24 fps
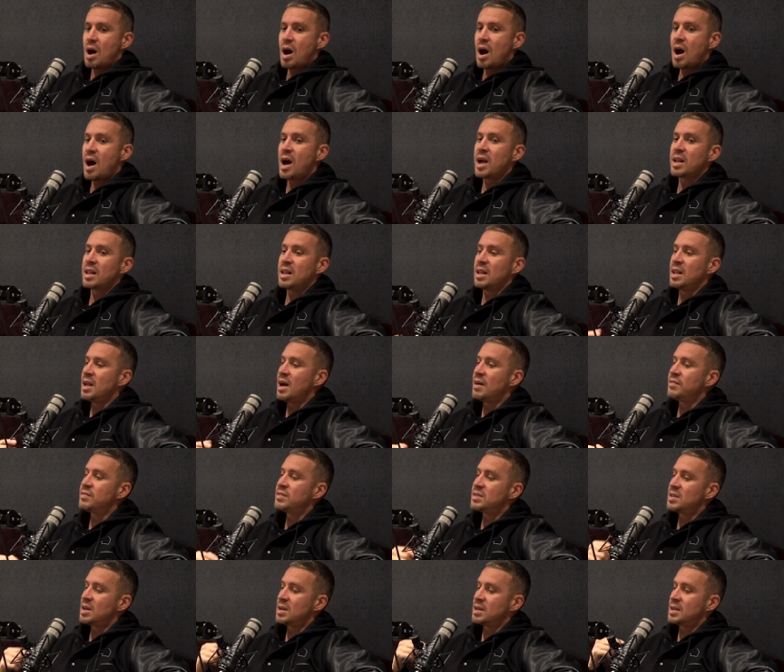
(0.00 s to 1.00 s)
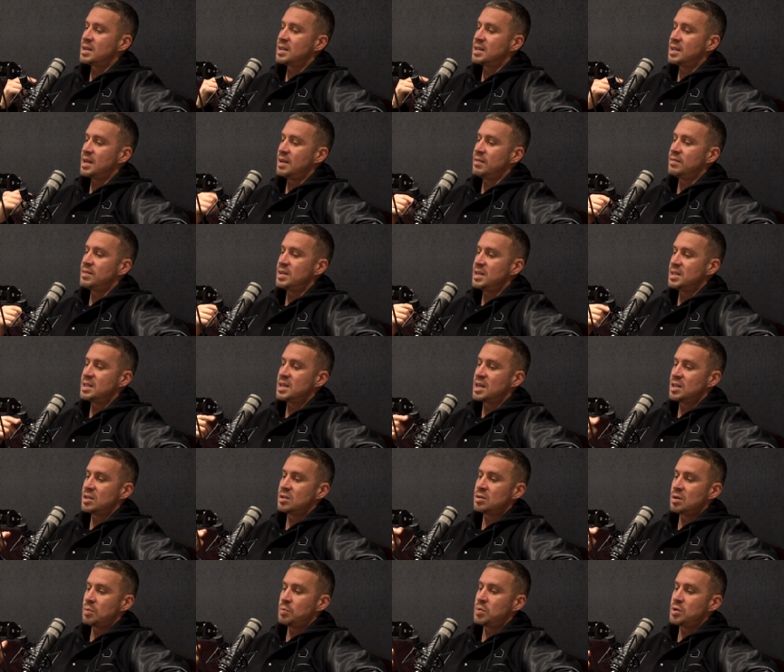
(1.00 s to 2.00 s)
I'd love to give these
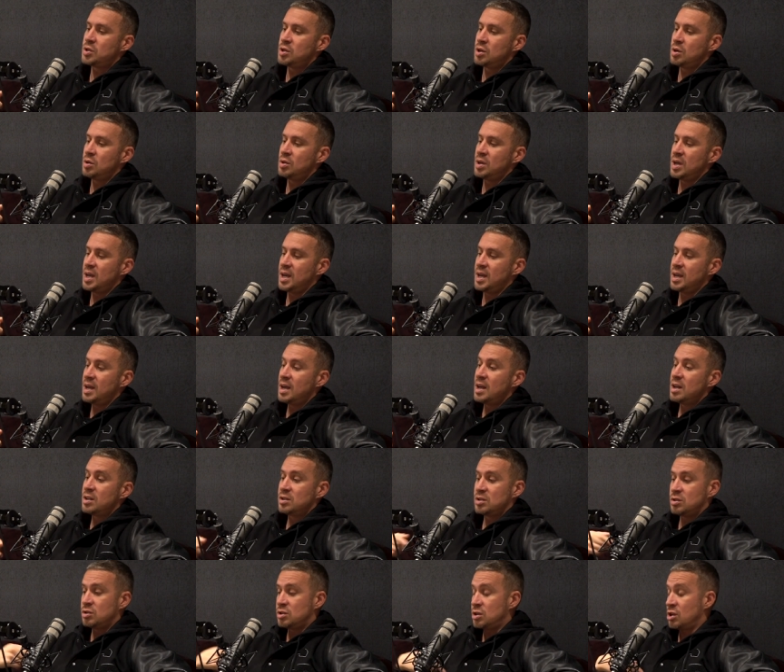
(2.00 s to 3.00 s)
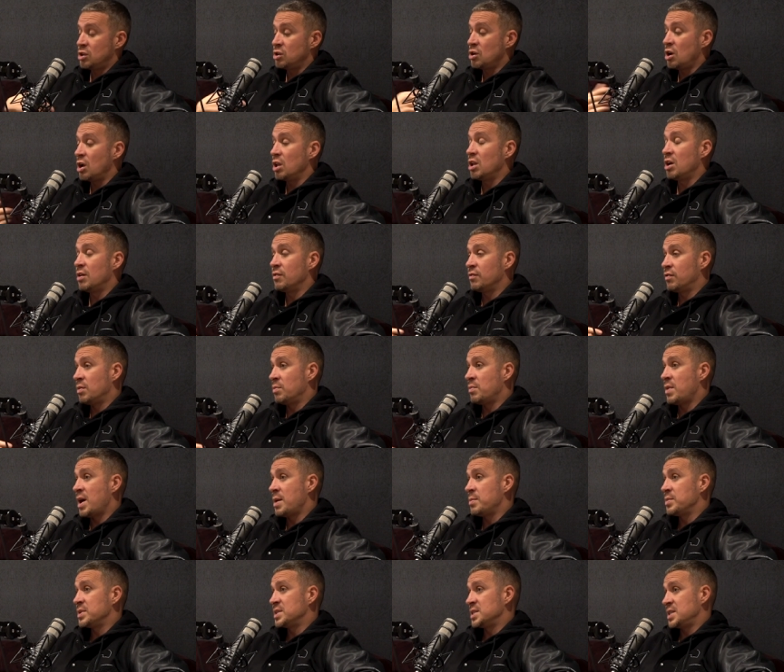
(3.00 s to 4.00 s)
kids an opportunity to not learn from
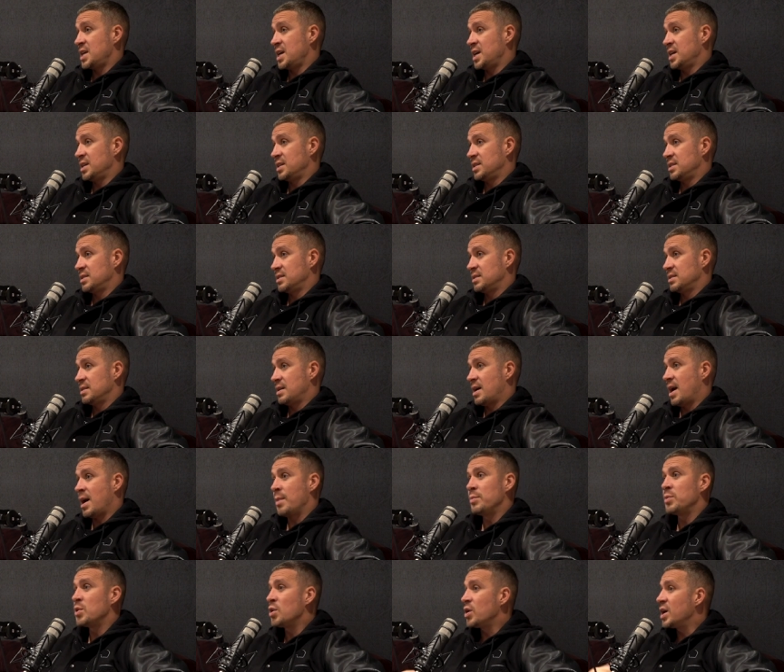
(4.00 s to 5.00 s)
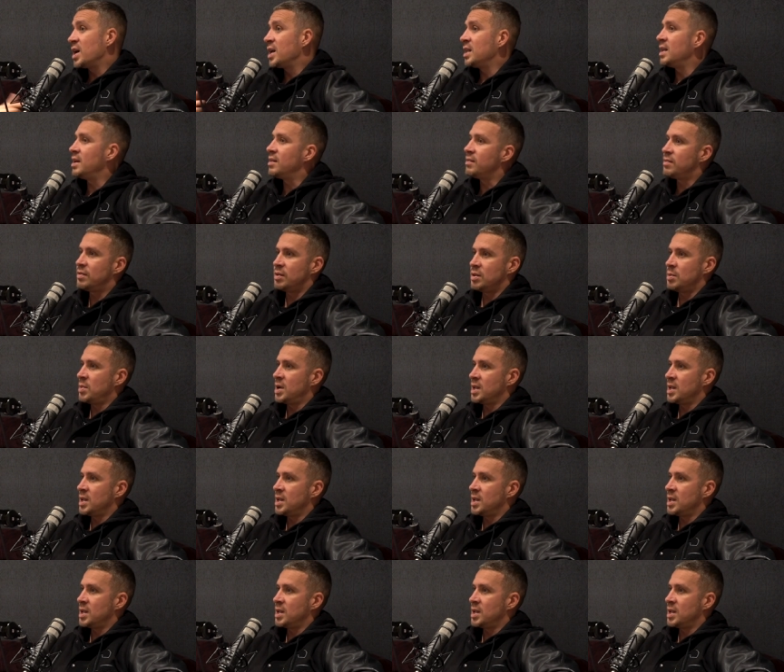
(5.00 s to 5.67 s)
my mistakes. I'm not in it for the